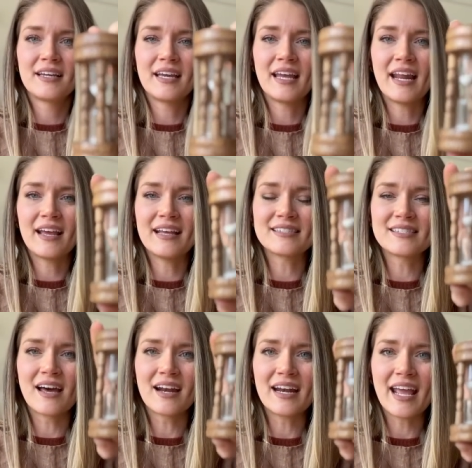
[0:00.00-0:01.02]
and it's
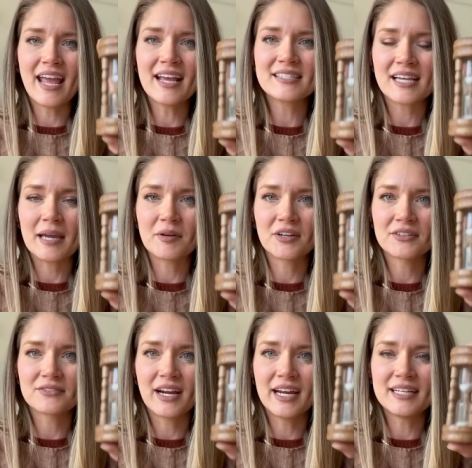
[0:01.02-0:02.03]
not an egg timer,
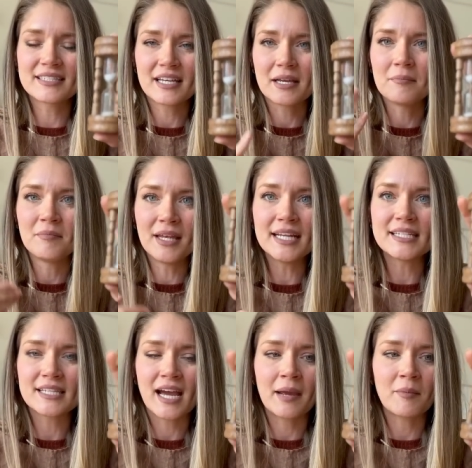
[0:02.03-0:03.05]
right? It's like a minute
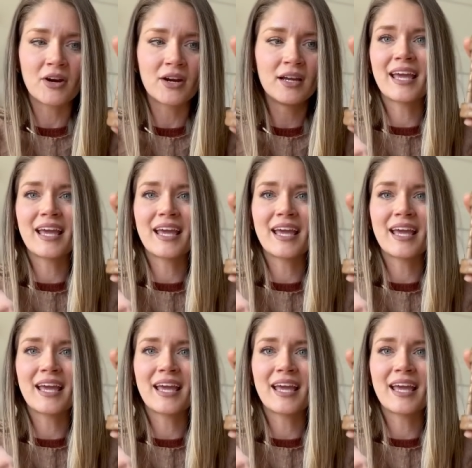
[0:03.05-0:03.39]
timer.